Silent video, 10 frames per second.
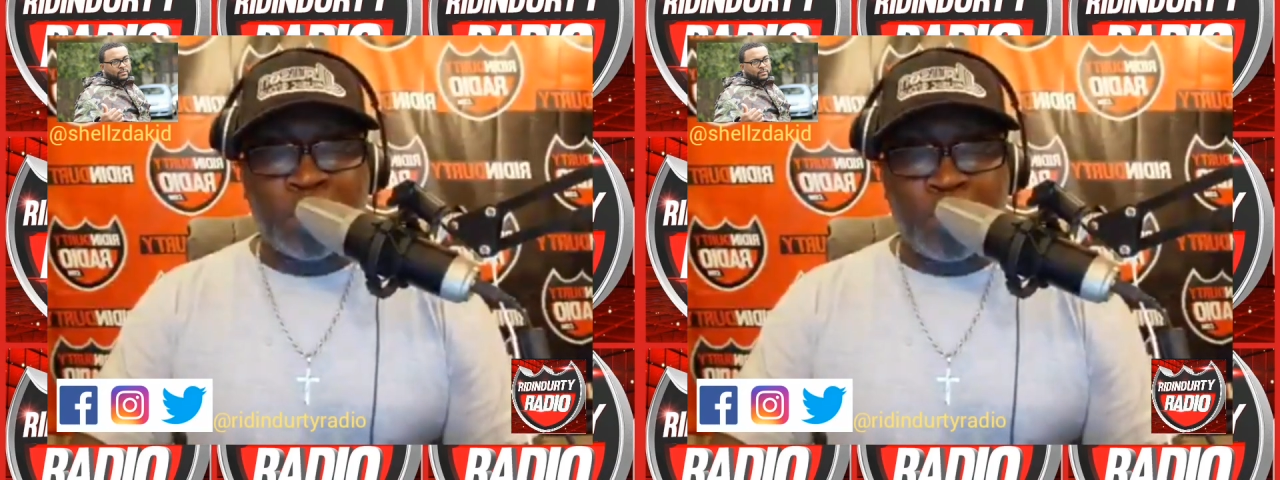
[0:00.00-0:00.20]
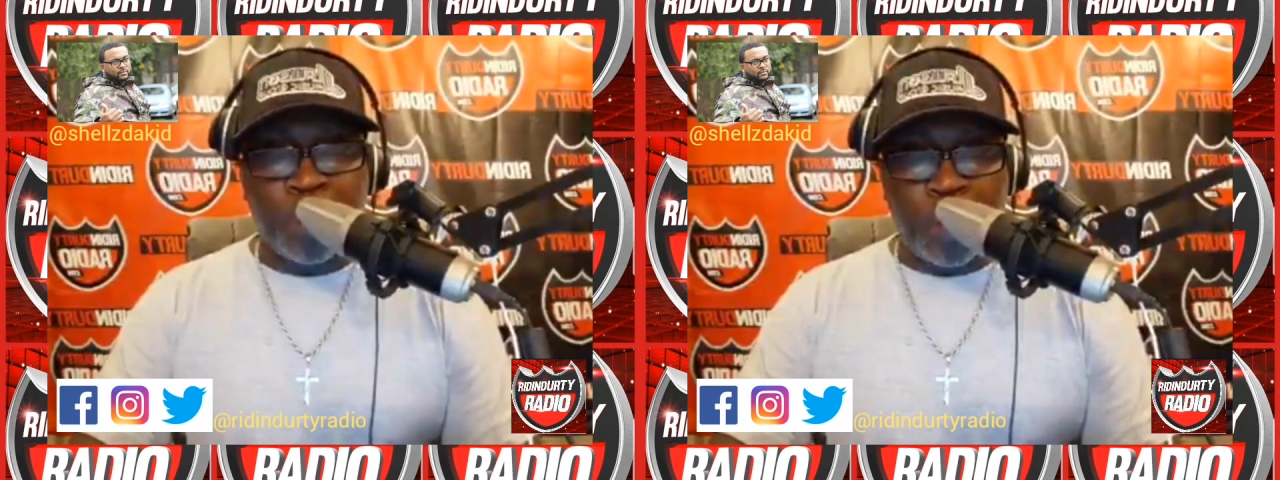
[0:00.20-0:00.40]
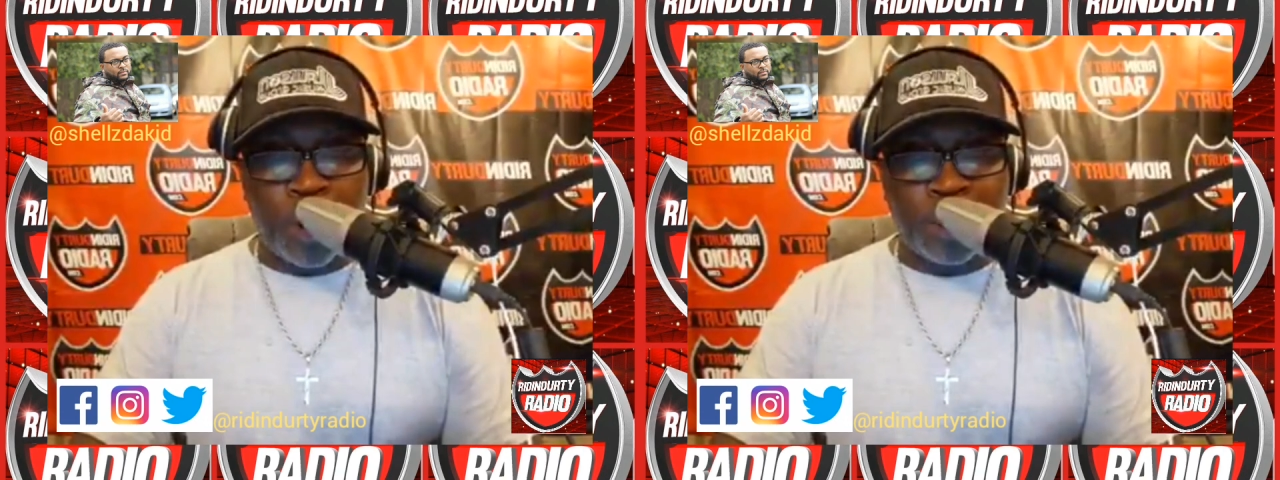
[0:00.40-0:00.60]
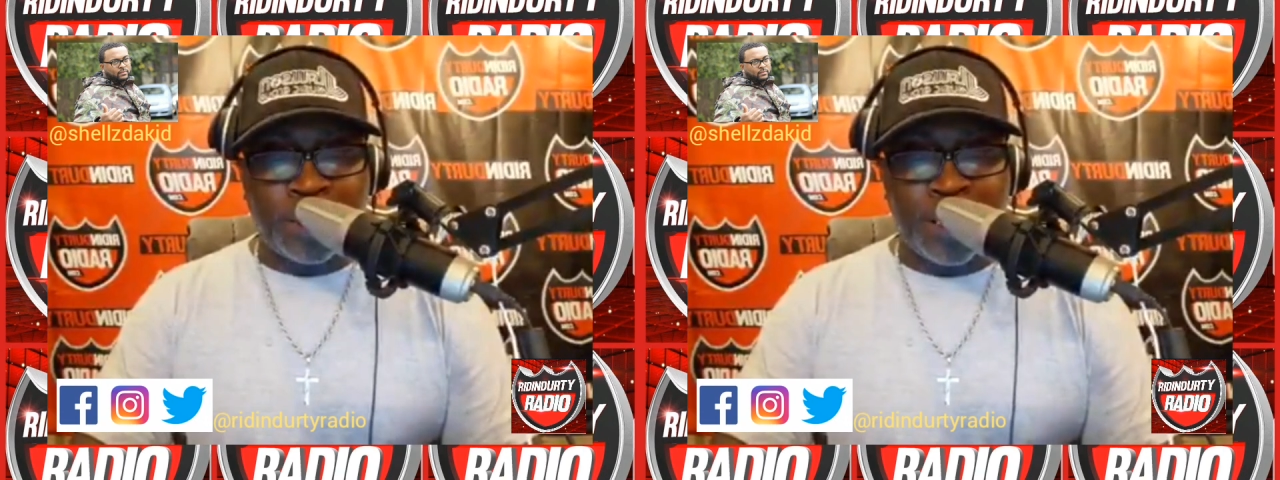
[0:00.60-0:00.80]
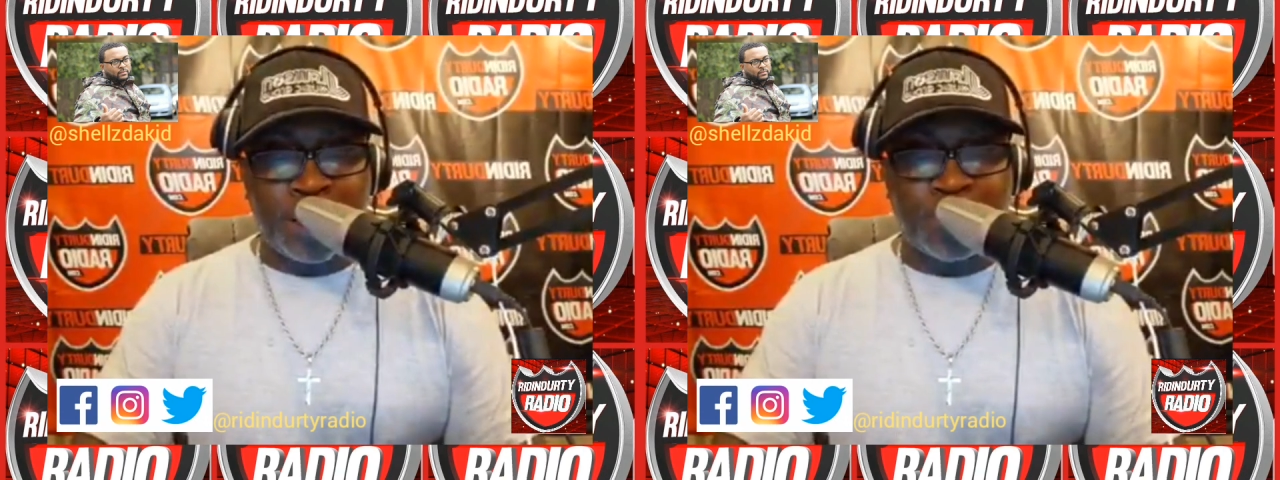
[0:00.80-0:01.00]
of the artists
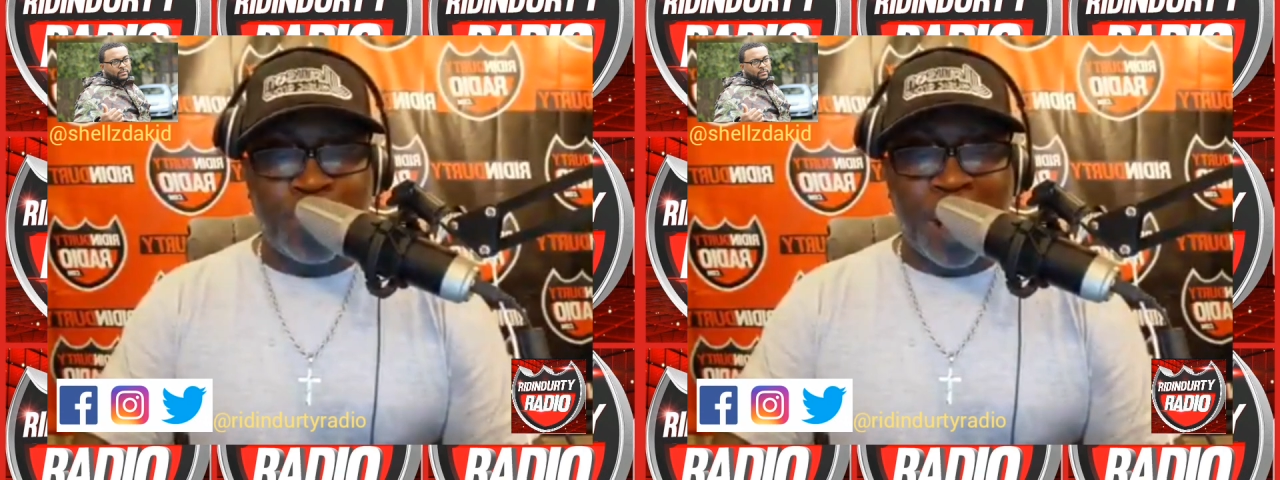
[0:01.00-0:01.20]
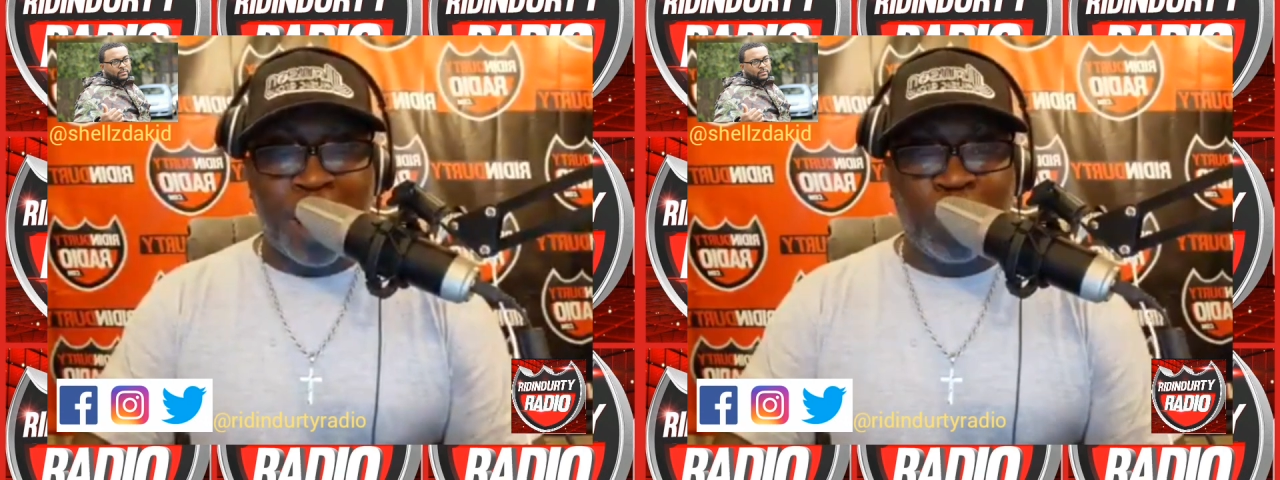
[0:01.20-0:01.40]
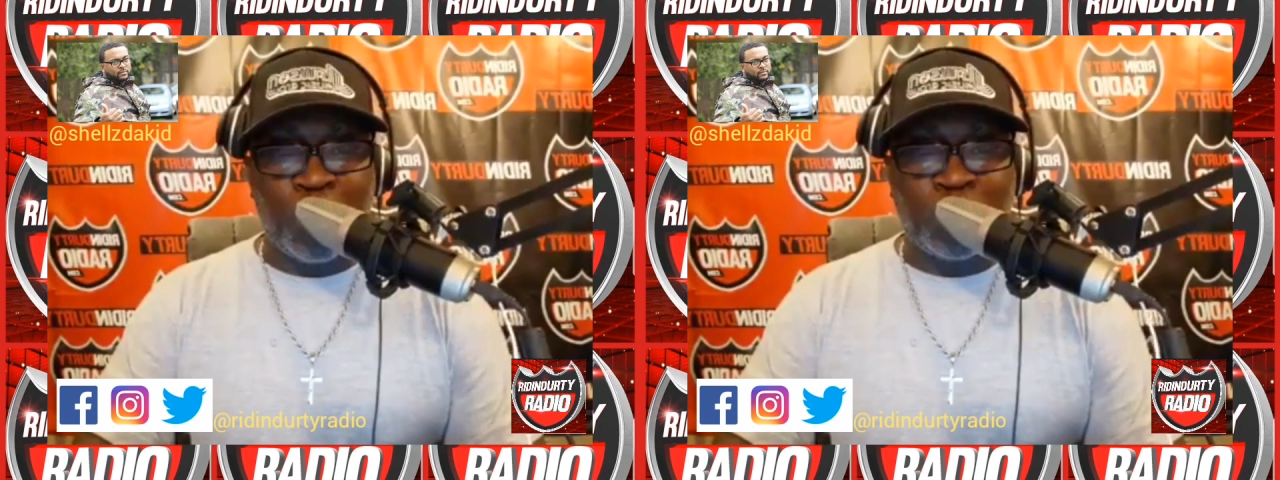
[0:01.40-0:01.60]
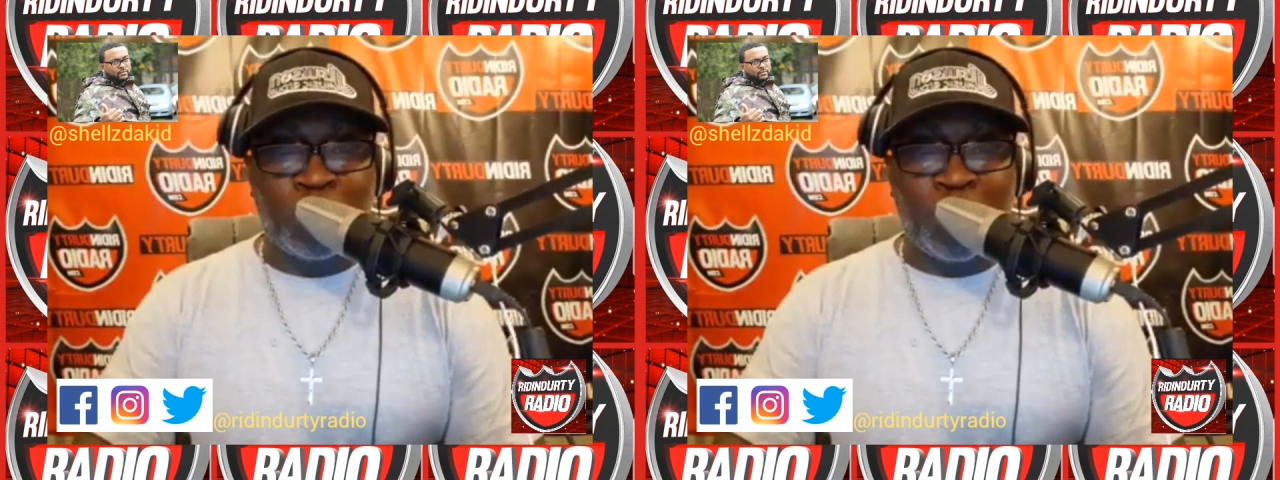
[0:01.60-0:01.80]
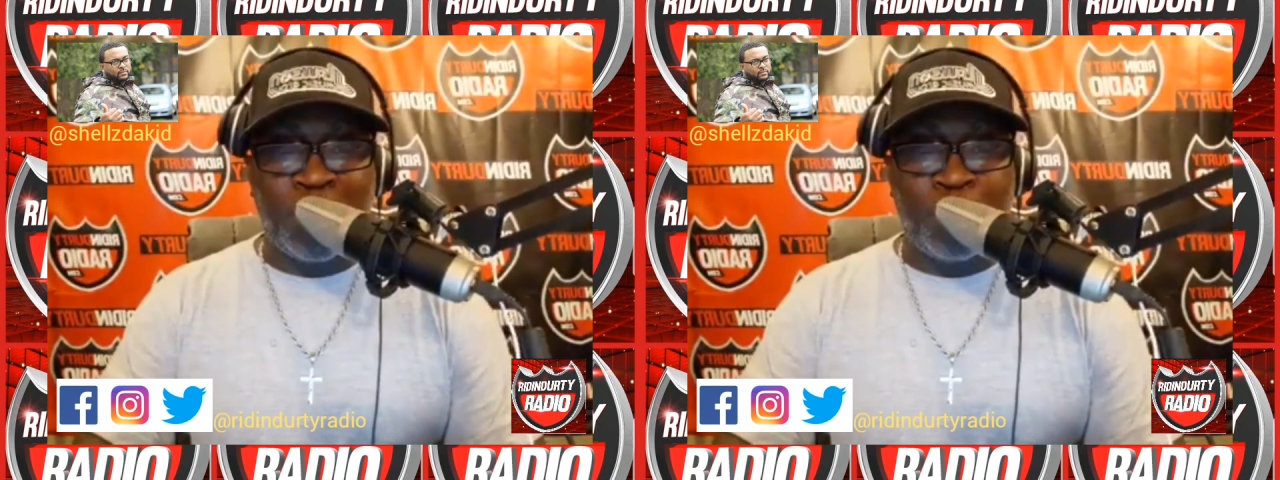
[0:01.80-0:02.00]
that inspire you to
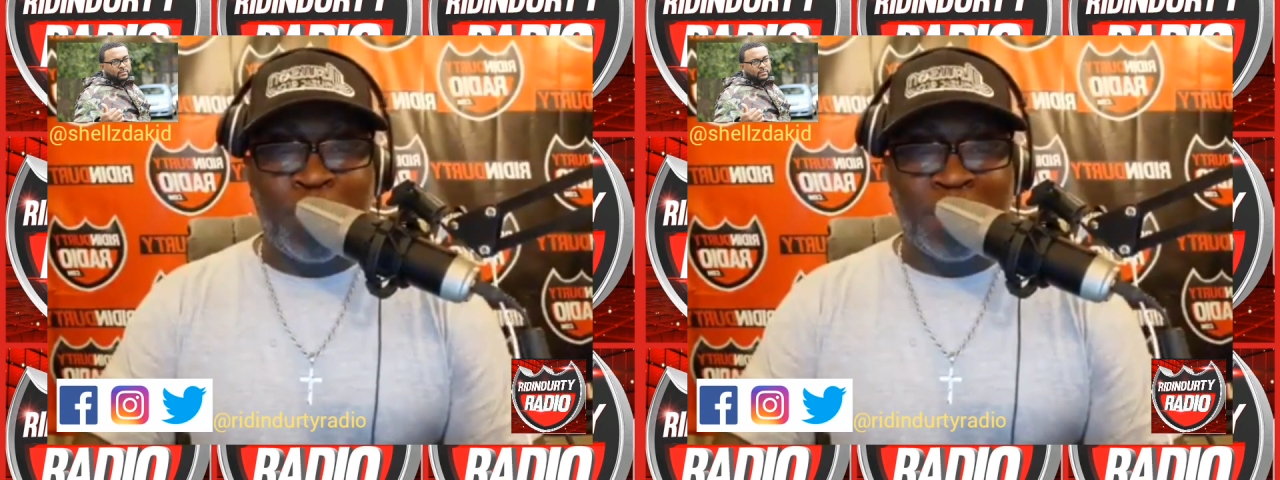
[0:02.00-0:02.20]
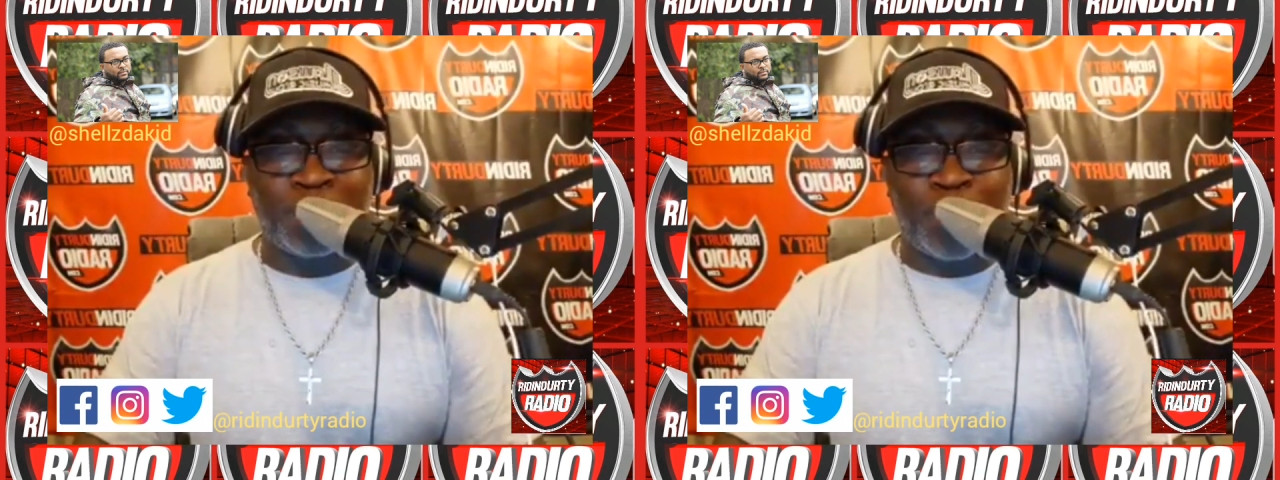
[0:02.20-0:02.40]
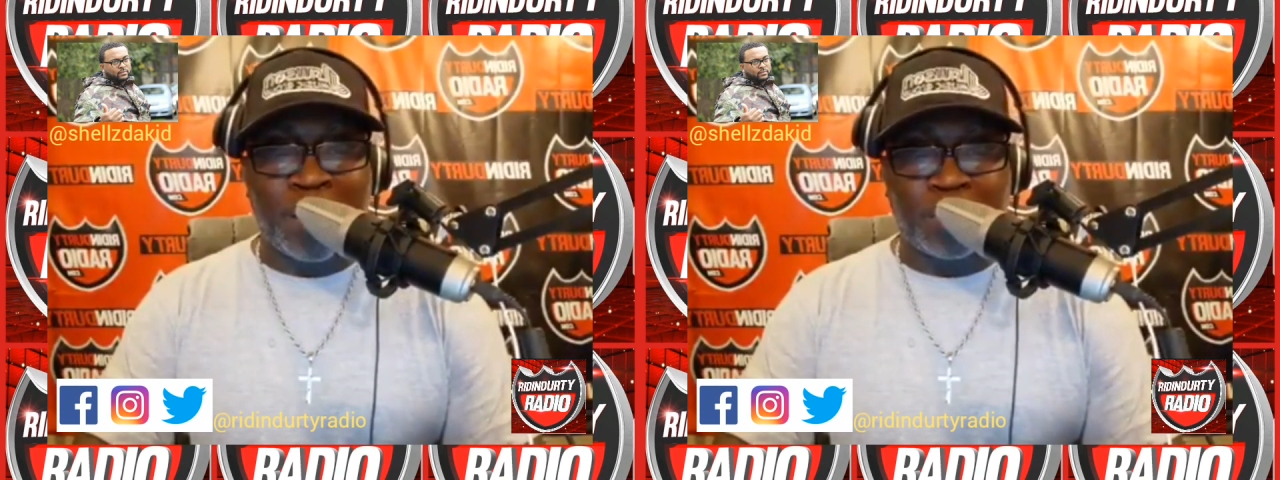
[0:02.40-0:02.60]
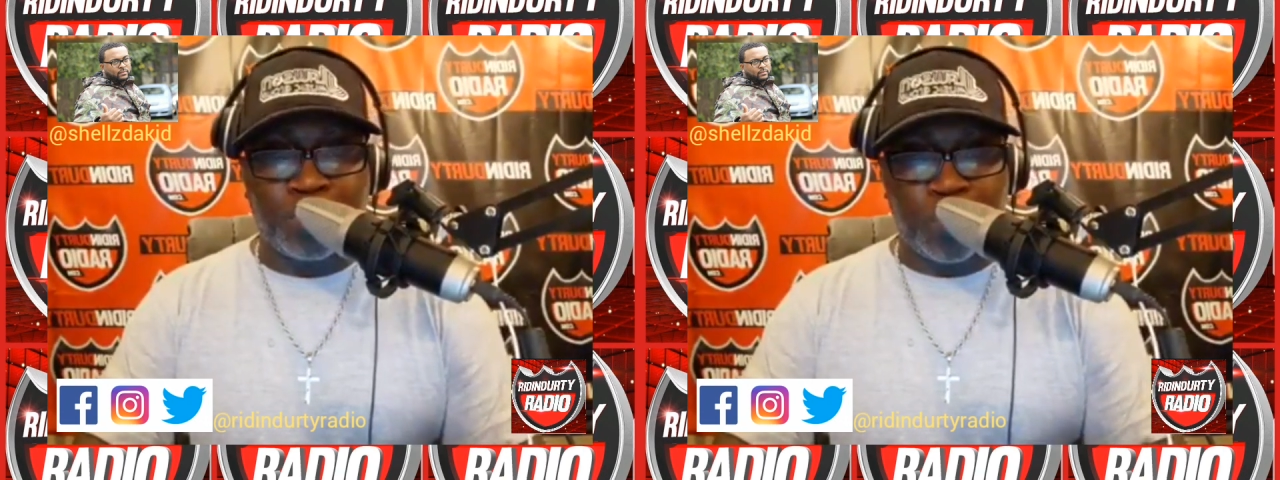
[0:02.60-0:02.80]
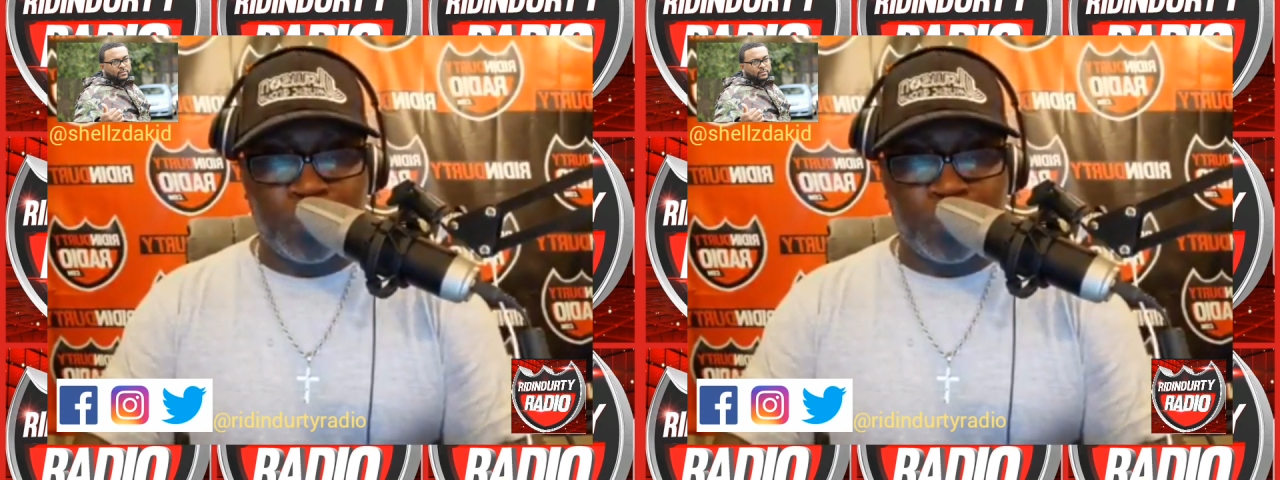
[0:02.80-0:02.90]
be the best possible?